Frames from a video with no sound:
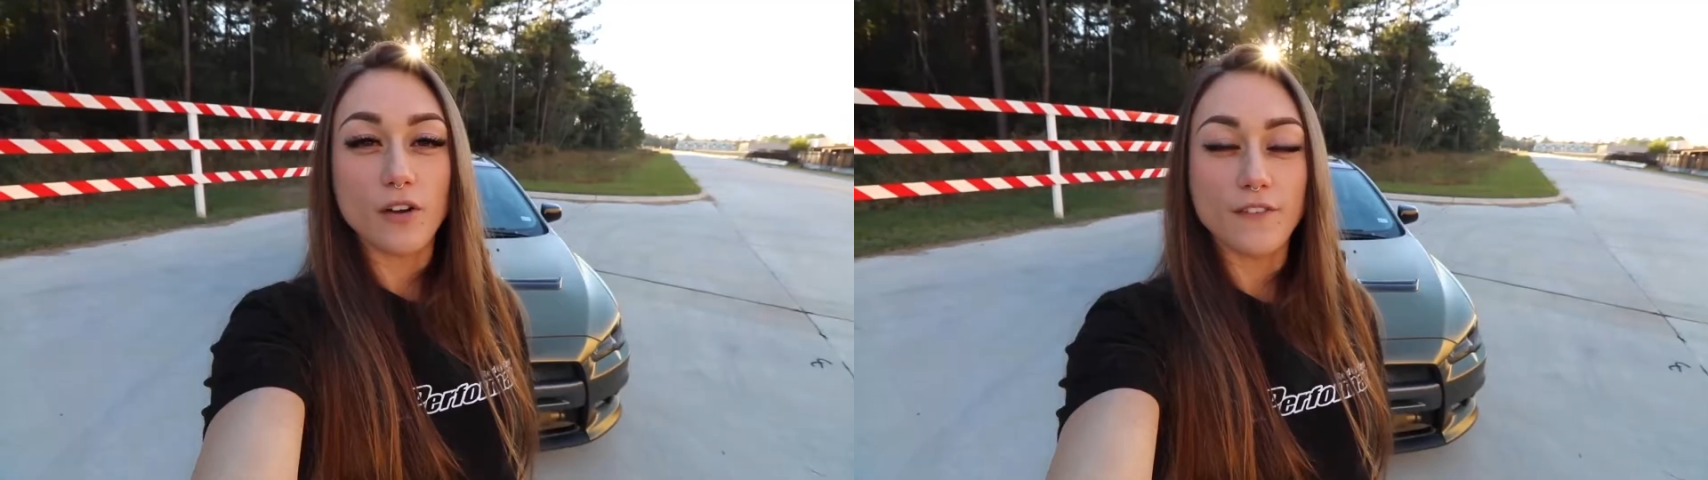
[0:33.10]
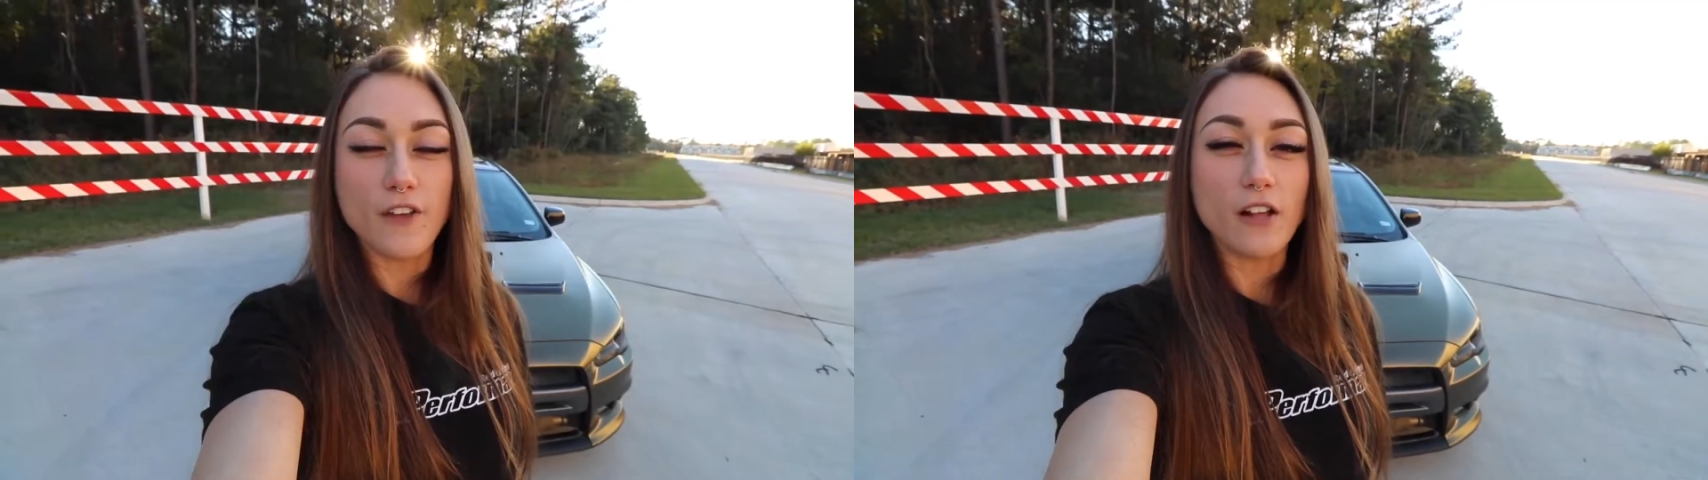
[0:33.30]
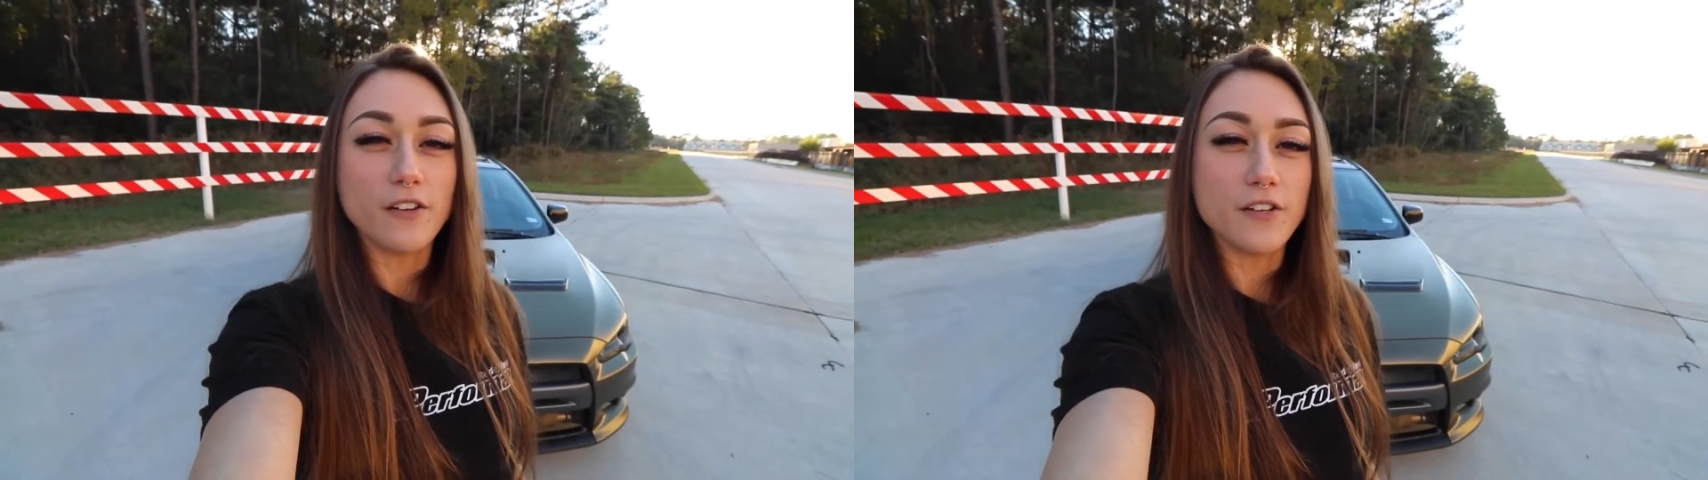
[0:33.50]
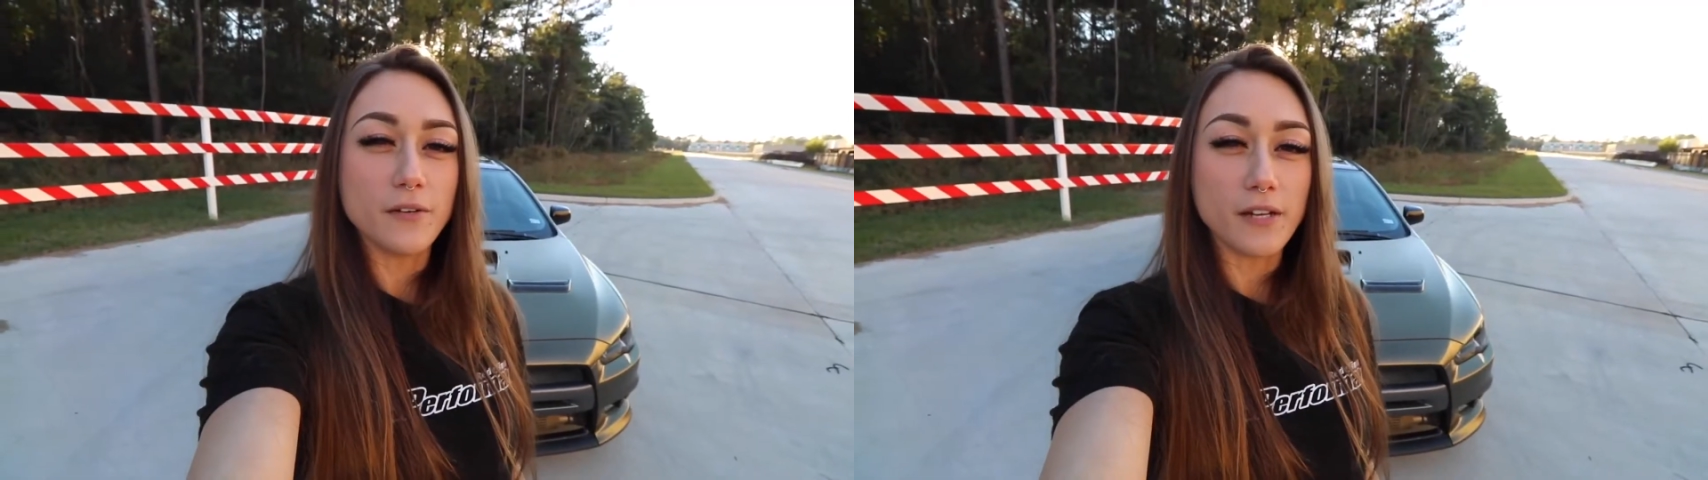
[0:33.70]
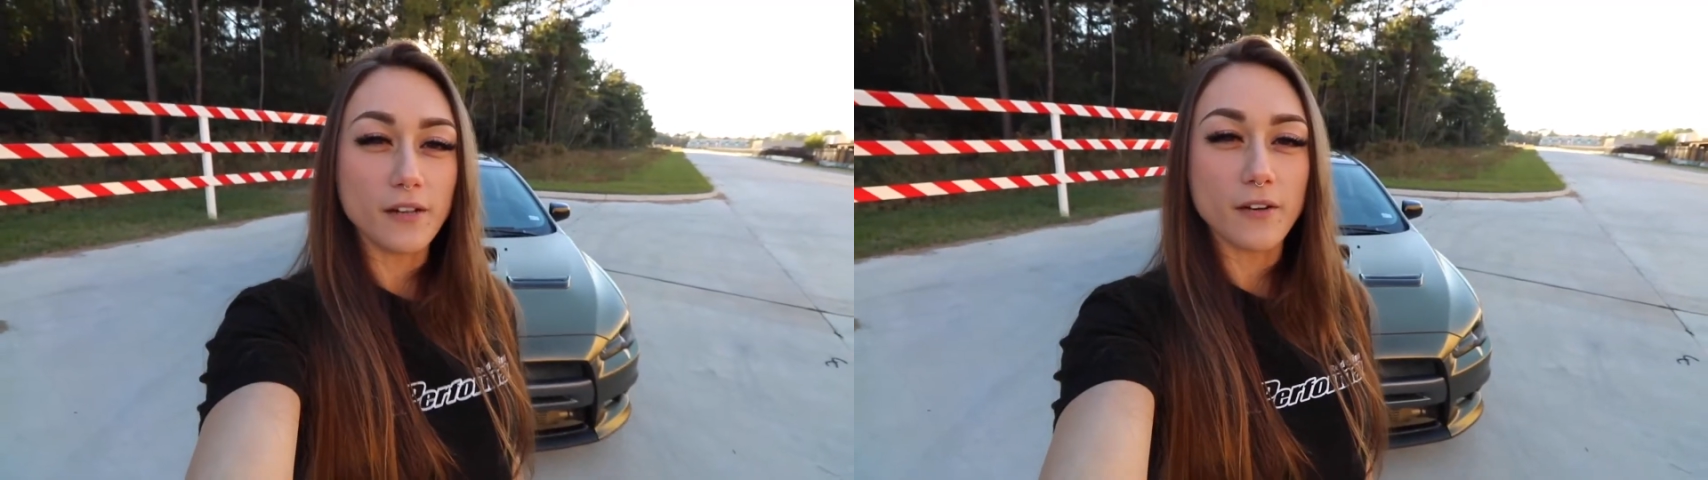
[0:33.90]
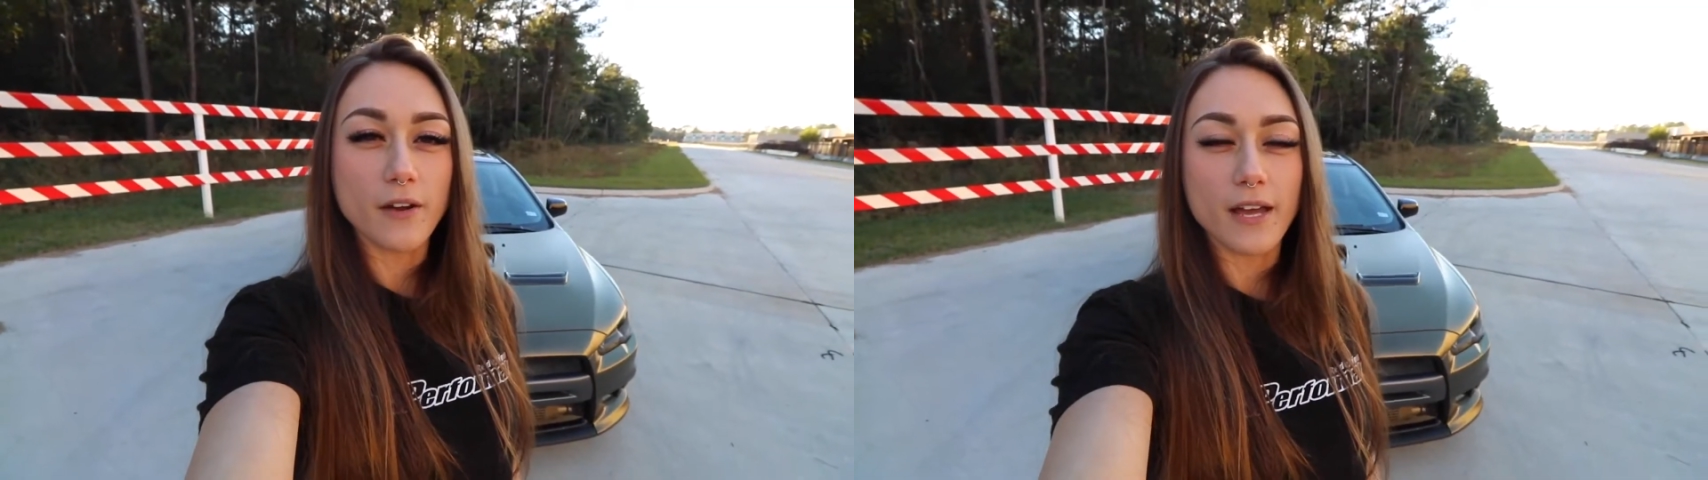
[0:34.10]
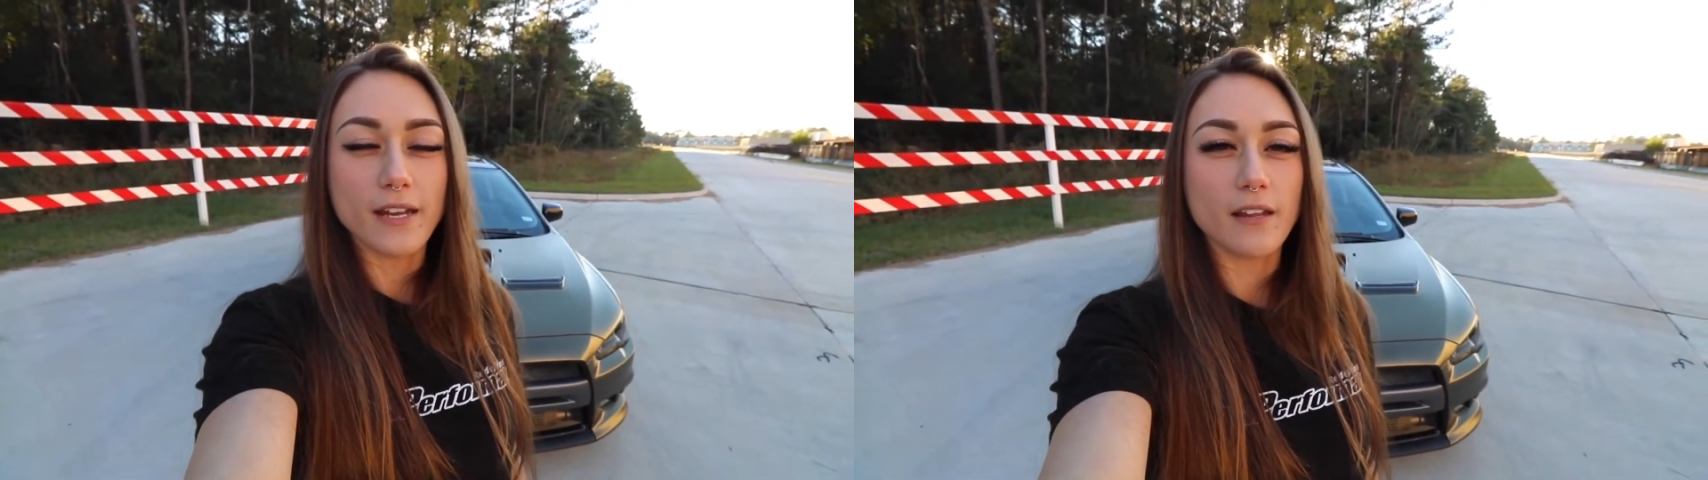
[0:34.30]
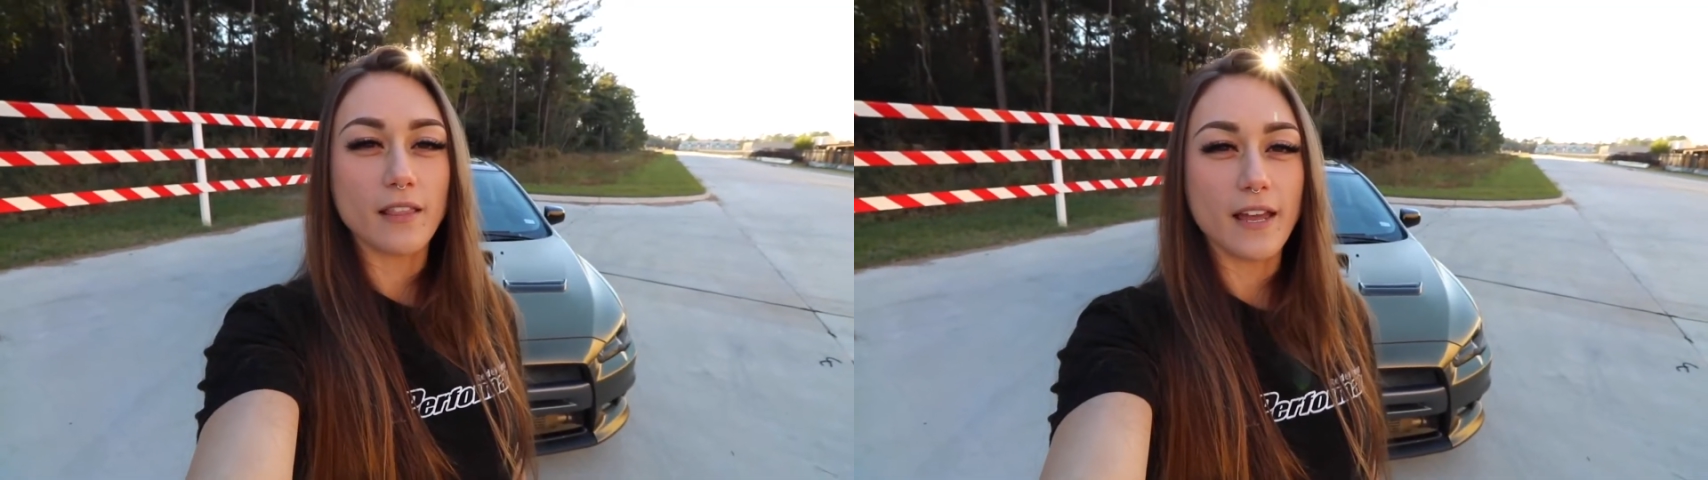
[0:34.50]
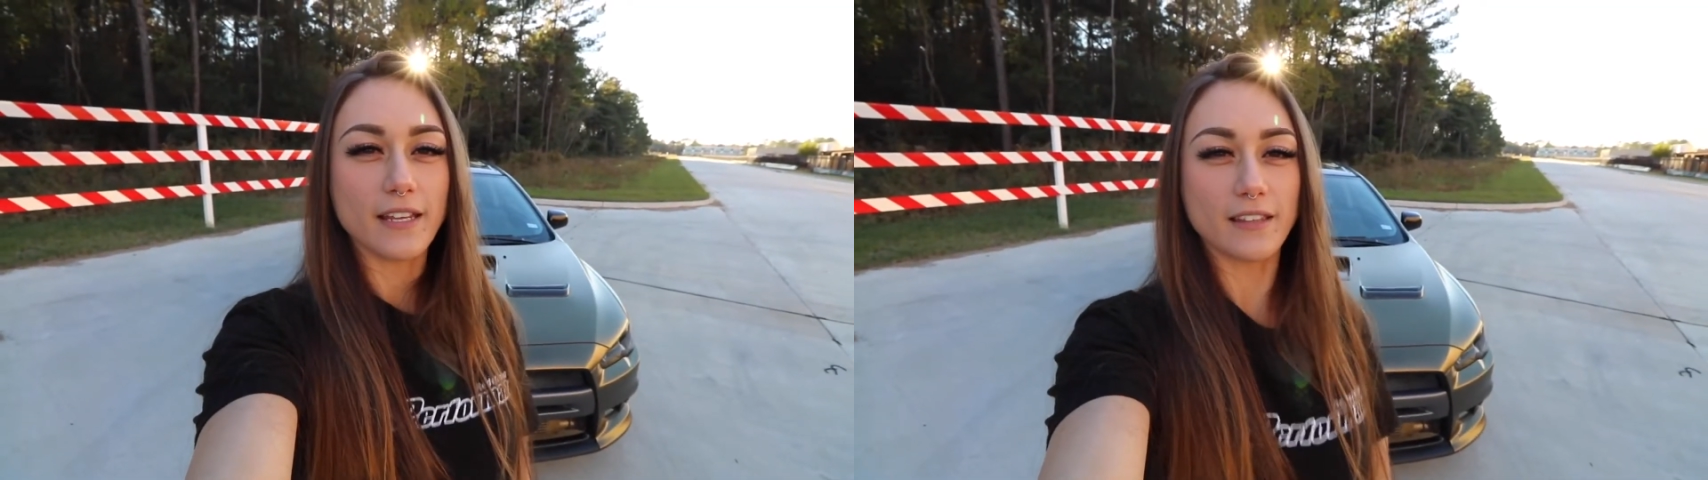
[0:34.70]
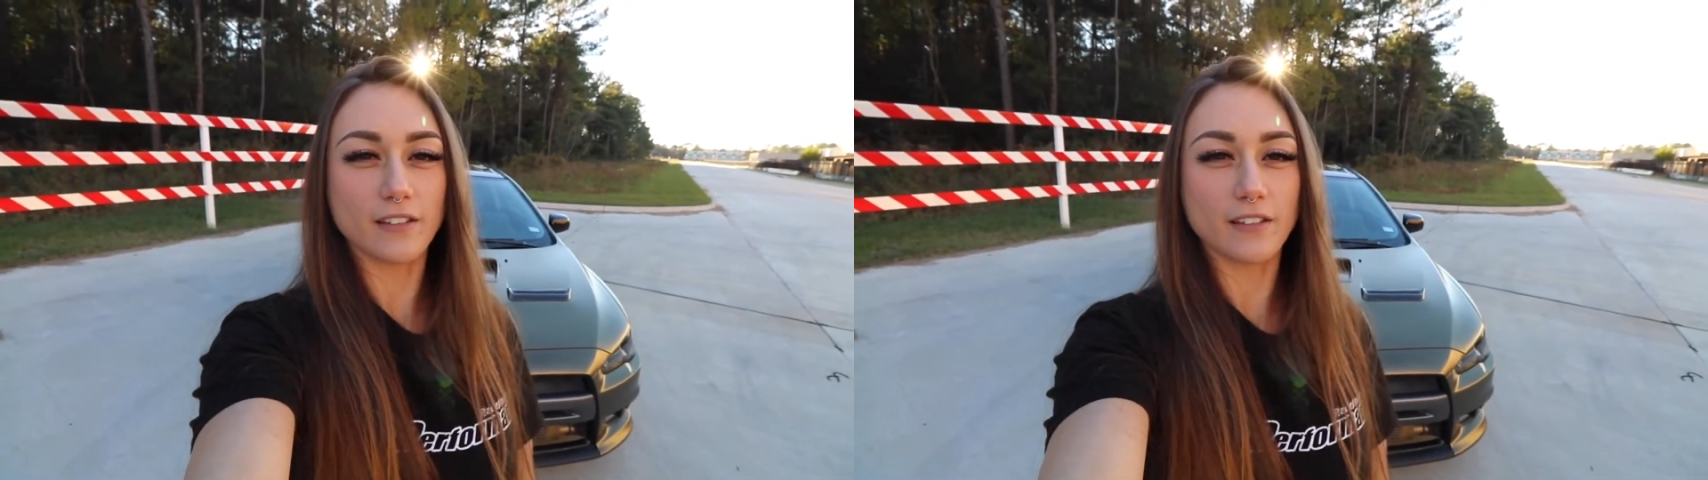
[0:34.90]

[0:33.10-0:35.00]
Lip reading: If y'all are new here, go ahead and like